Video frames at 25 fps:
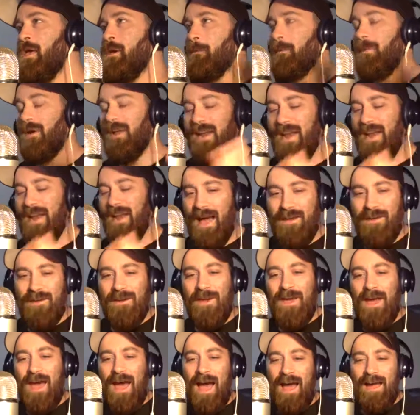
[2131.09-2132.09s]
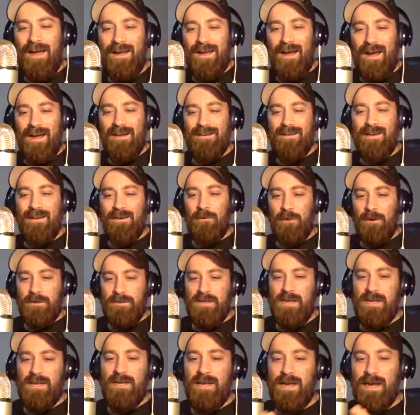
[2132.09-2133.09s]
But I
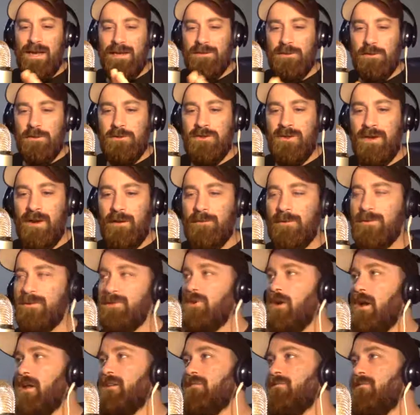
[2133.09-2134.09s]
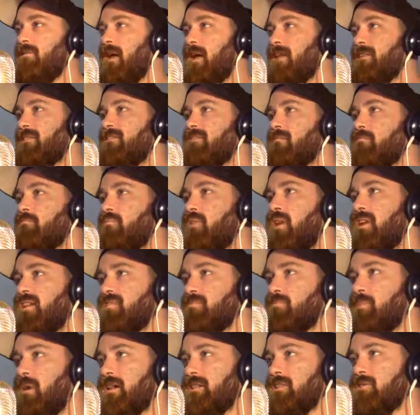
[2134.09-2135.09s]
digress. I told you I would try to find some
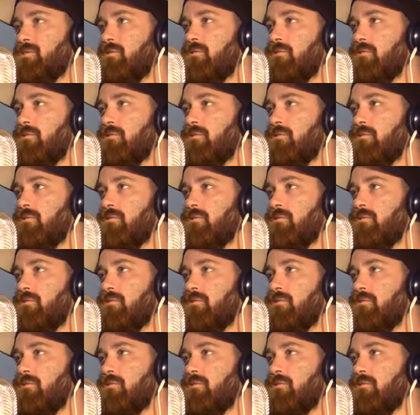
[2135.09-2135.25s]
bright spots.